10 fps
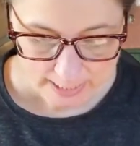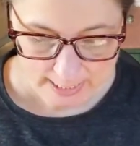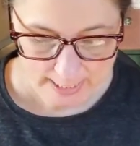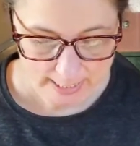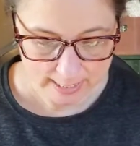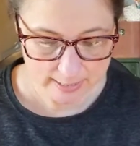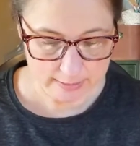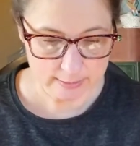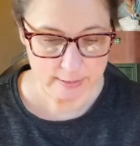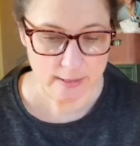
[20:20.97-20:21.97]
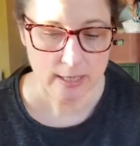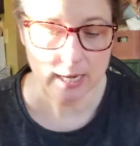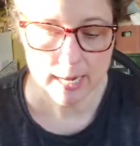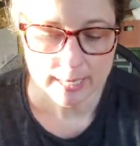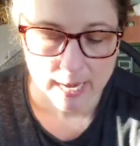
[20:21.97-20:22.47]
and
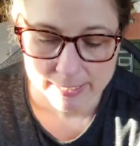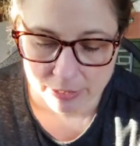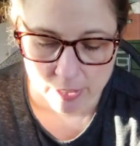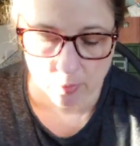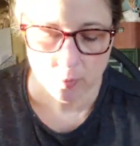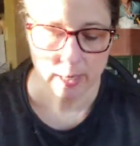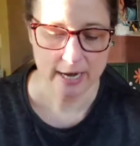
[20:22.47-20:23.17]
I know